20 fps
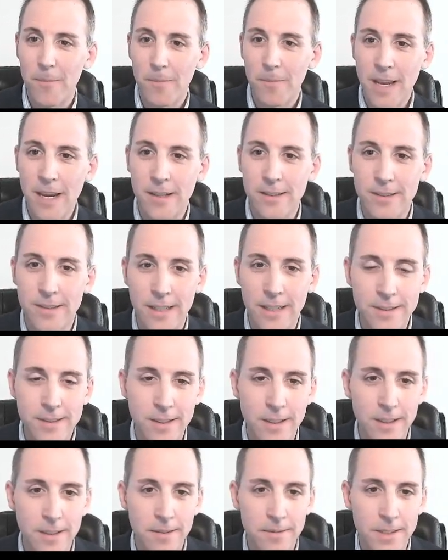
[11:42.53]
yeah, it's nice
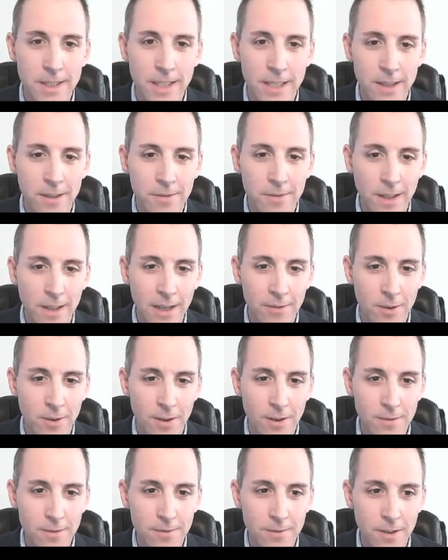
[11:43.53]
to get the
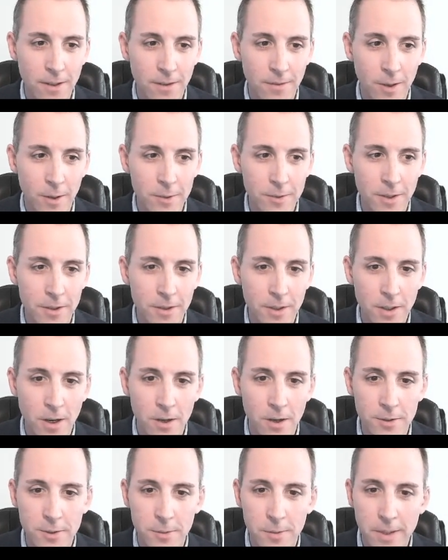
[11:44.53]
flavor of those on the
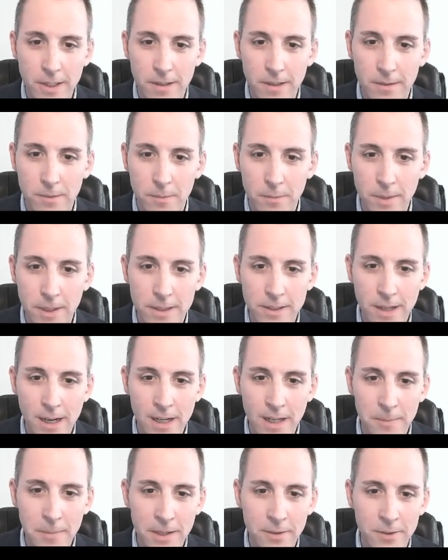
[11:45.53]
call, so we can
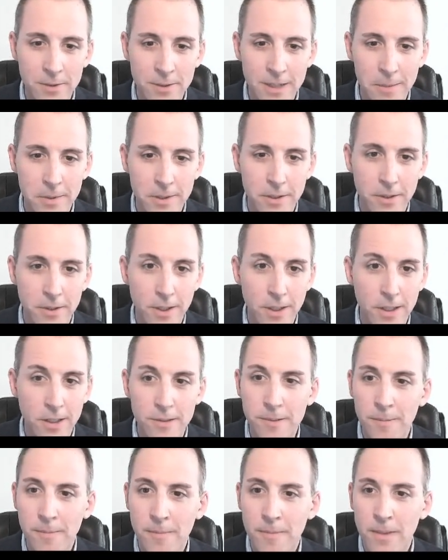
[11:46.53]
talk about those
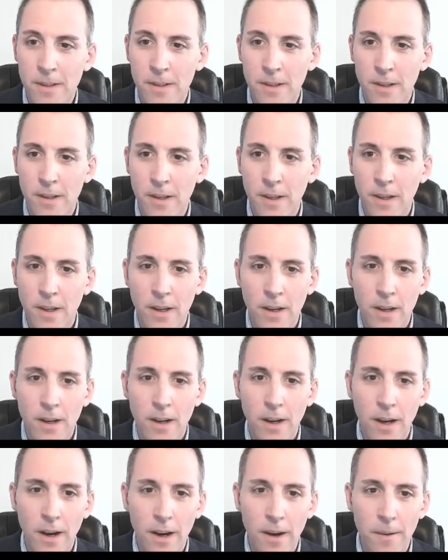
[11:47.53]
opportunities.
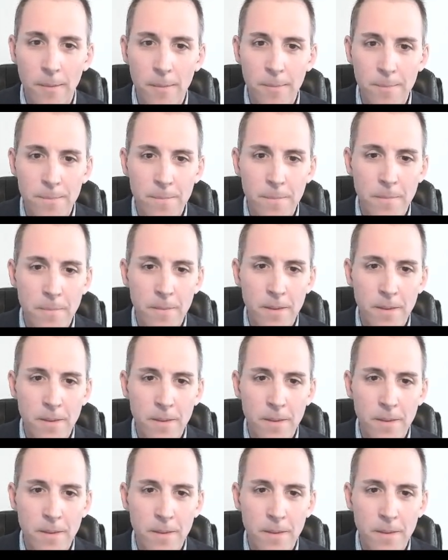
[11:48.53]
The